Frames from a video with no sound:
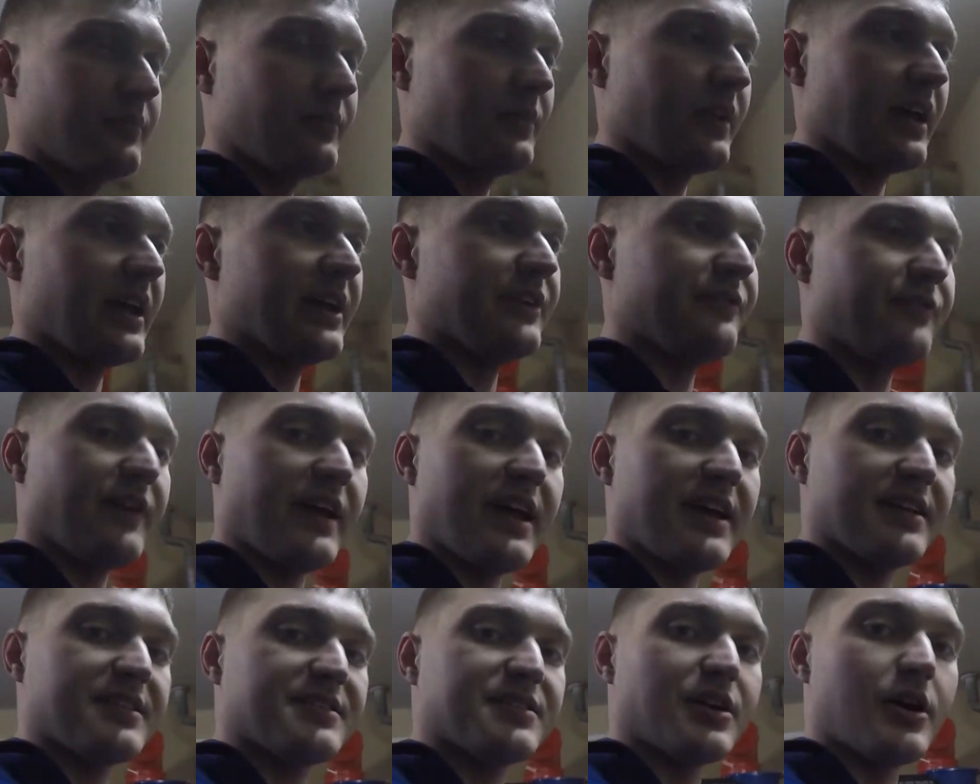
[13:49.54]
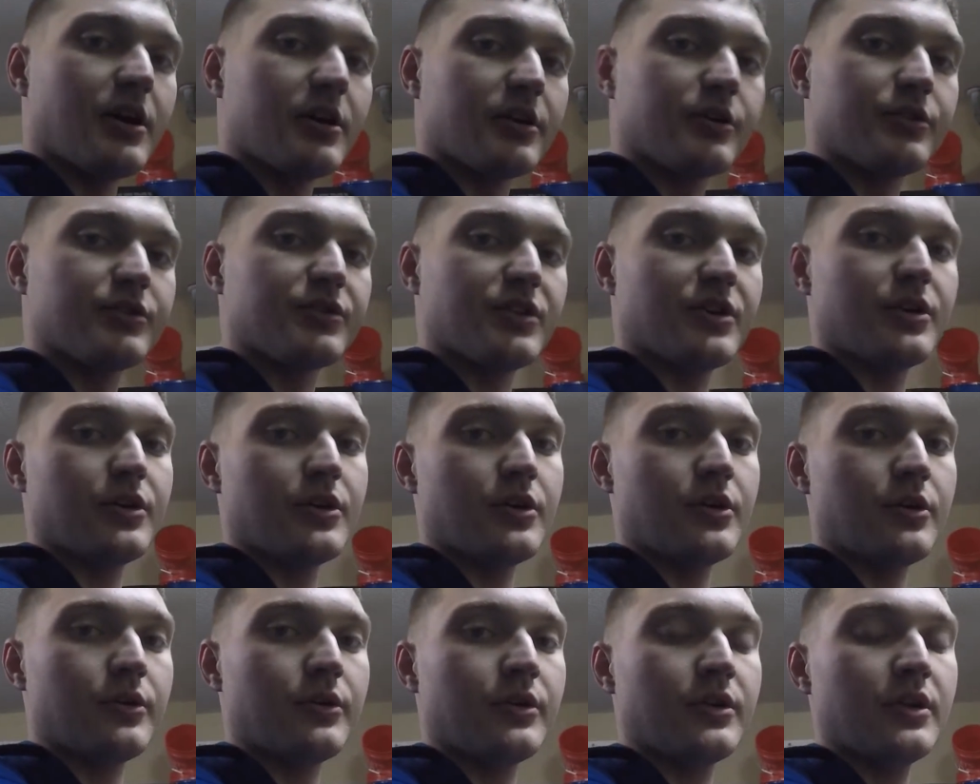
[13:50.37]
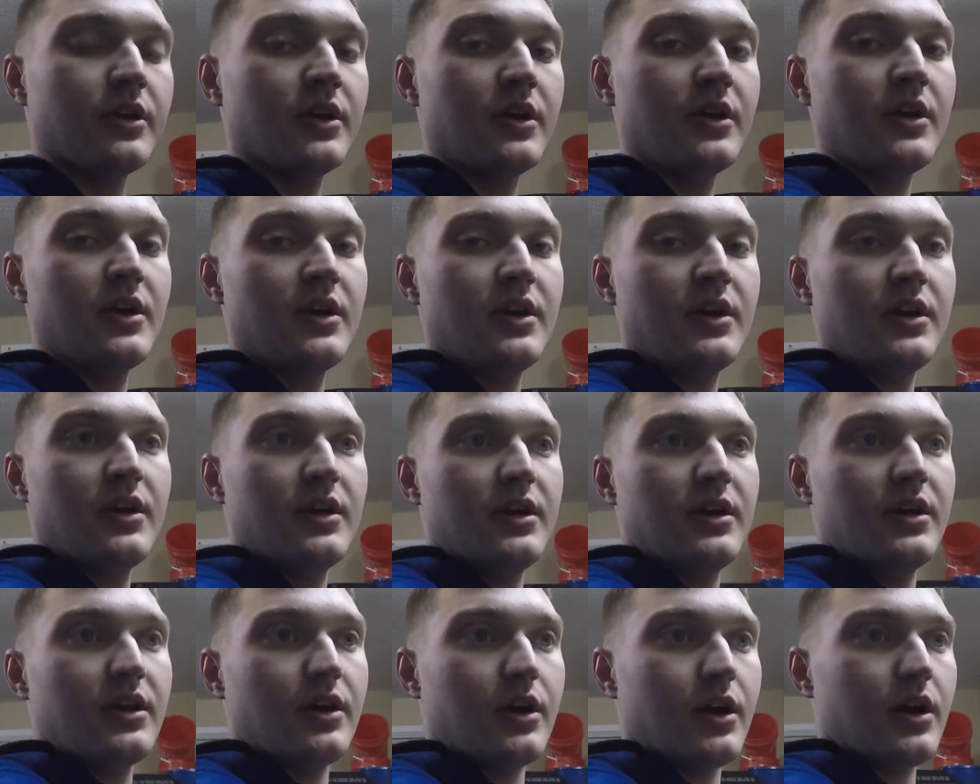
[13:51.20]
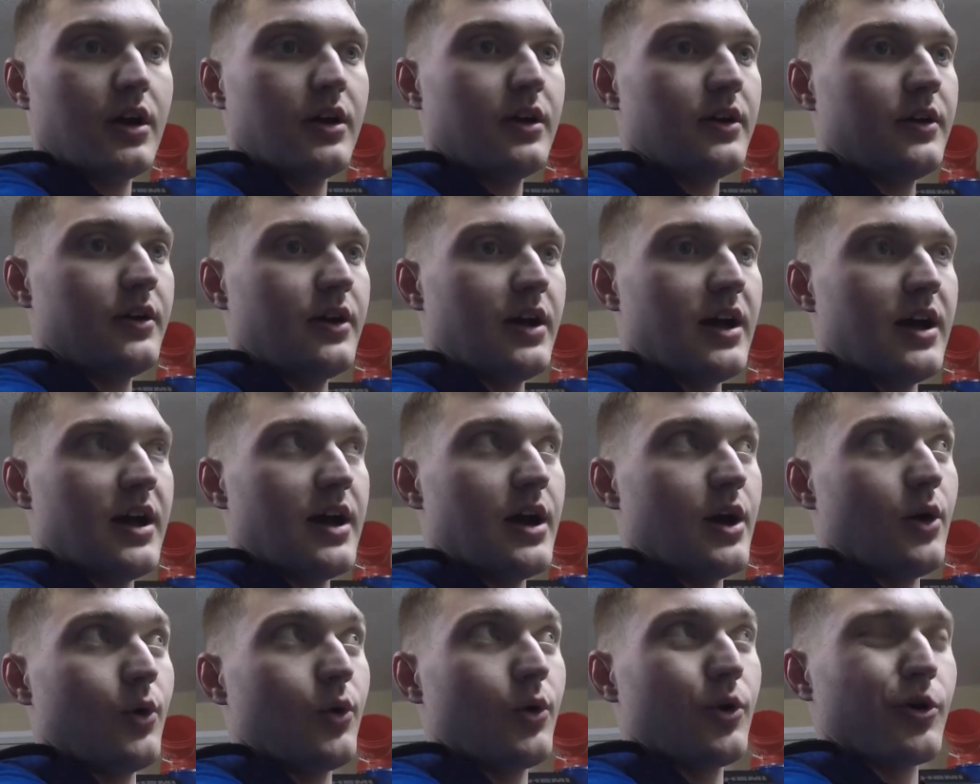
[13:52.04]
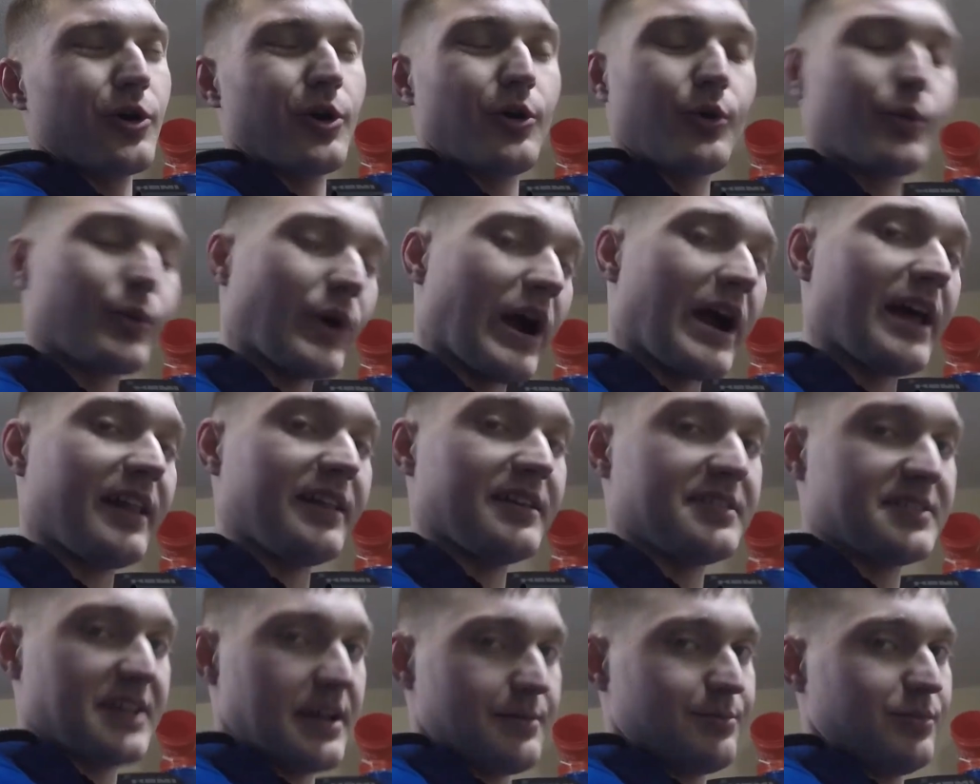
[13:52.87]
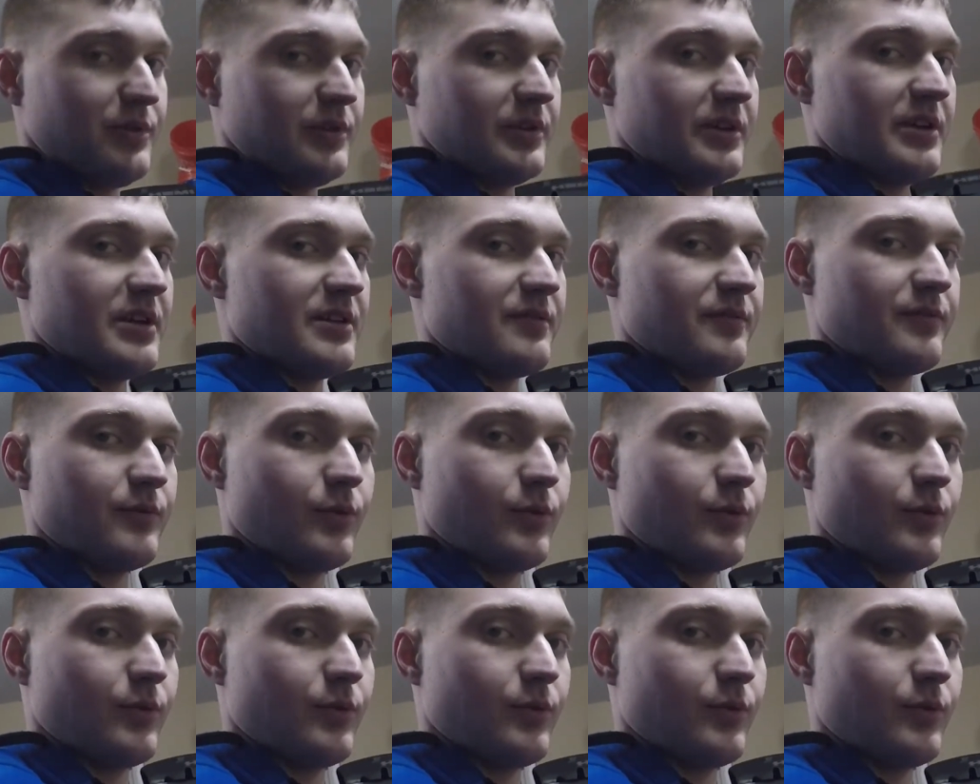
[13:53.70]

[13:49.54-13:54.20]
Advanced AutoZone or O'Reilly's, I believe.